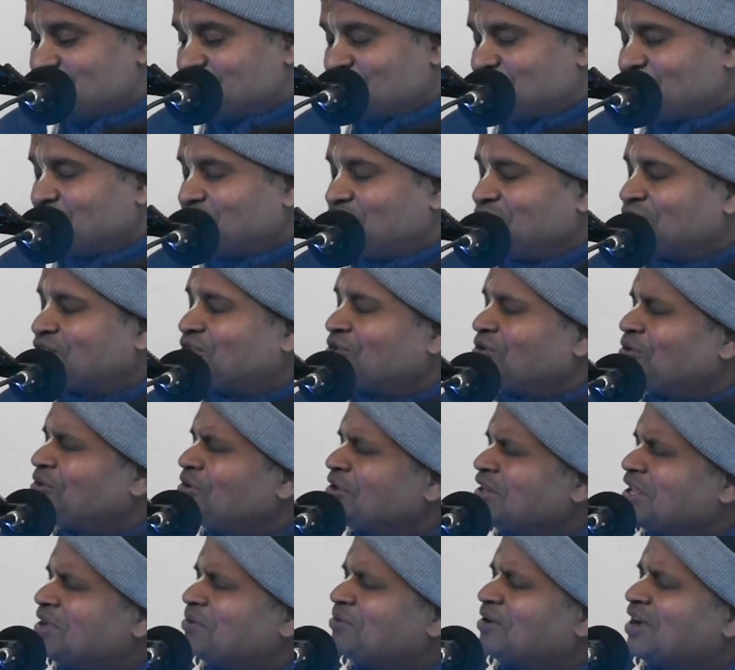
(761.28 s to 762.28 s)
So the
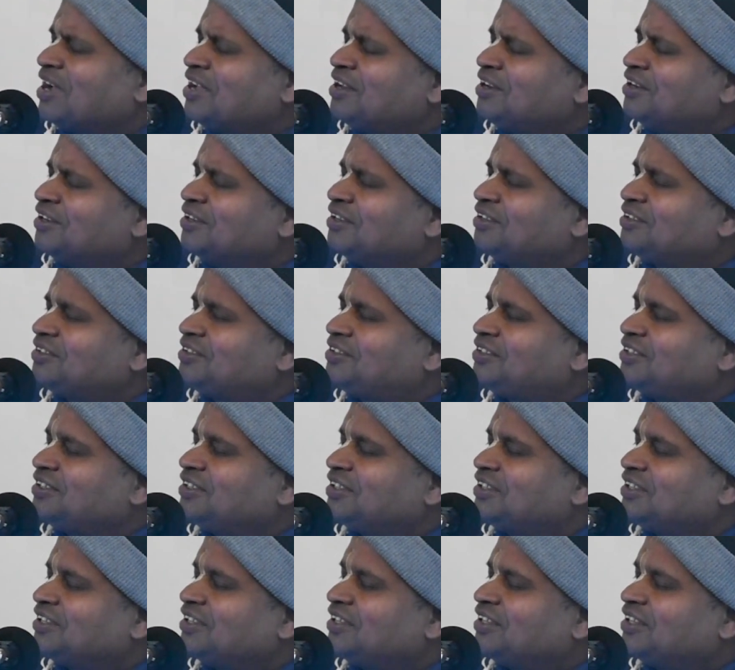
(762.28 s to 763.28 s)
coronavirus,
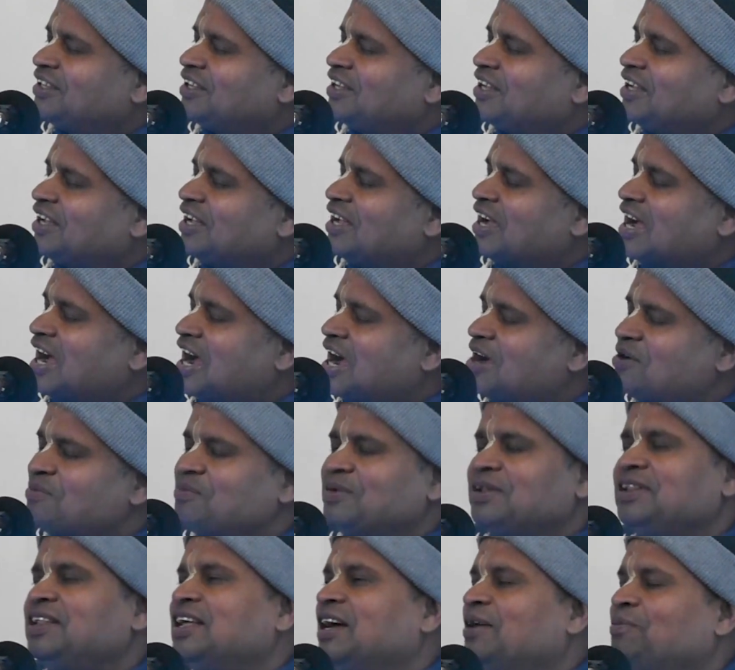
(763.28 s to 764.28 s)
how
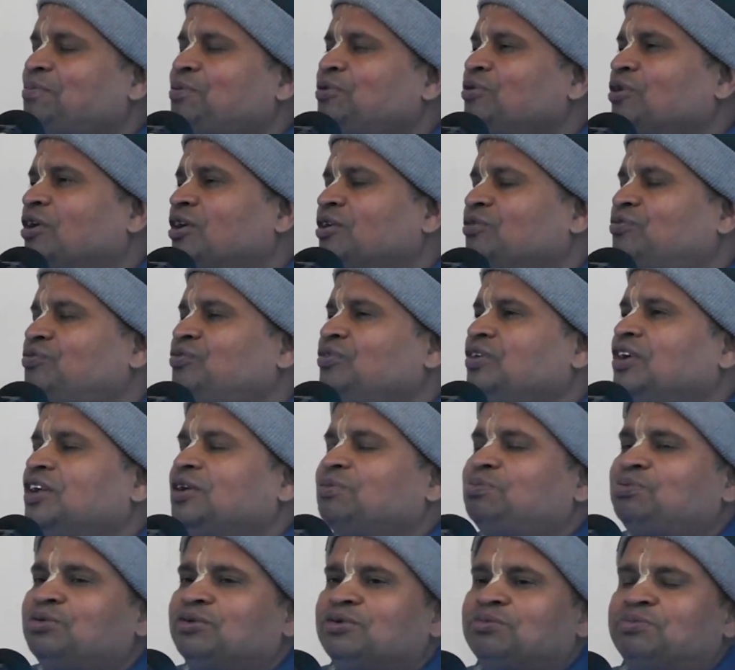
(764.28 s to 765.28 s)
many of you are
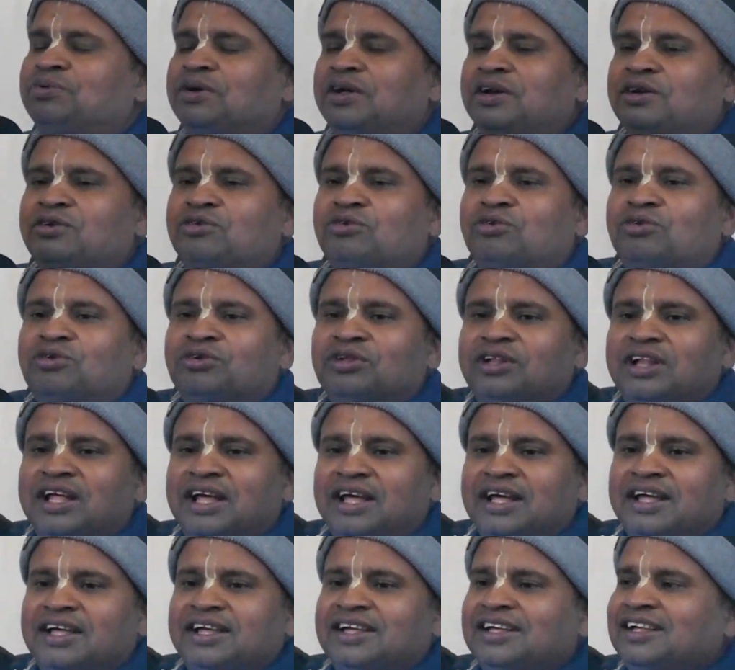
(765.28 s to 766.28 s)
fearful for corona?
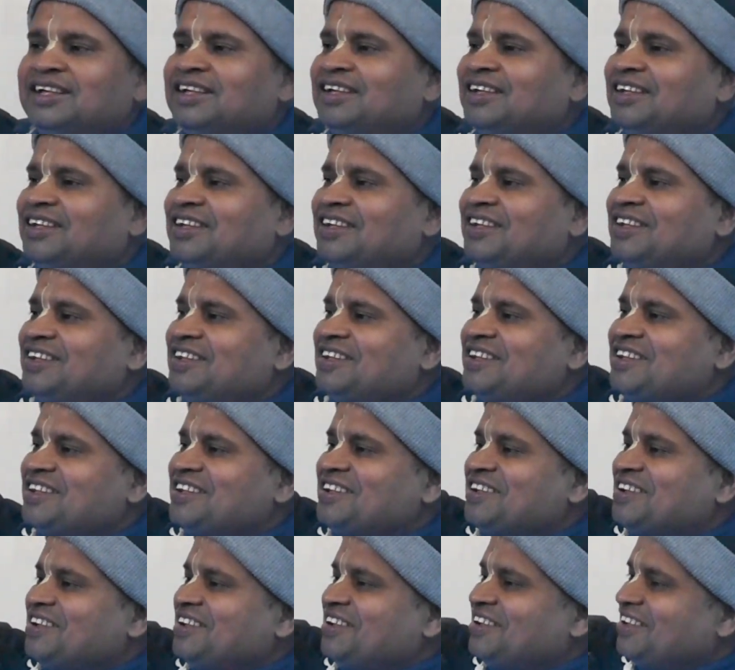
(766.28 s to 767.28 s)

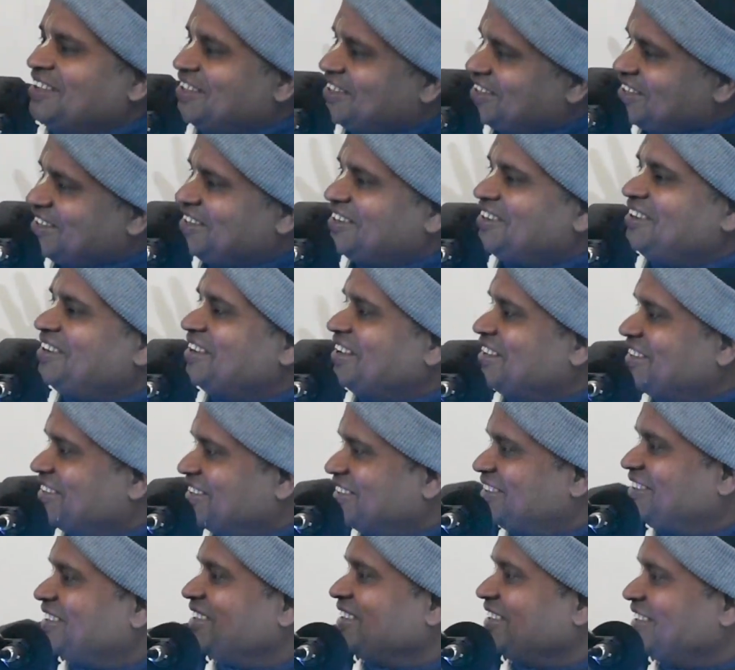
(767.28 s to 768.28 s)
In India
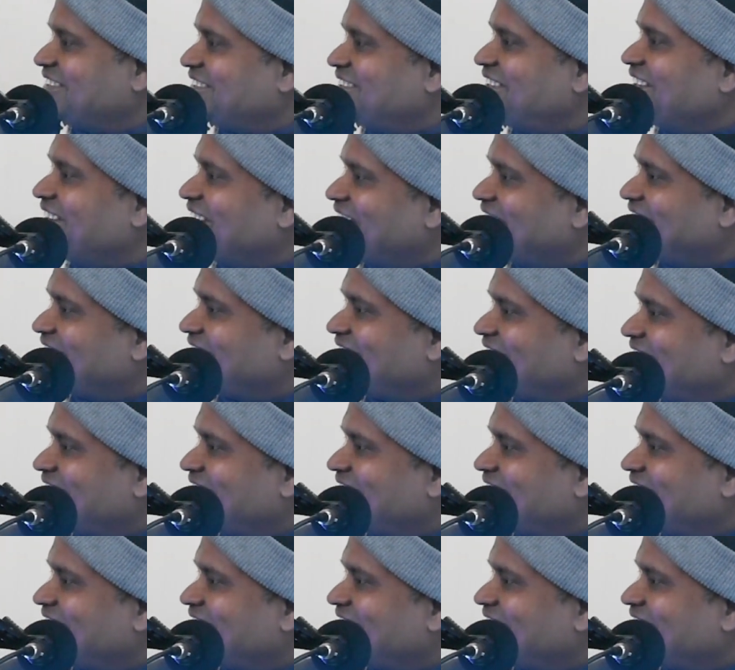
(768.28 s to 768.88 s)
nothing is there.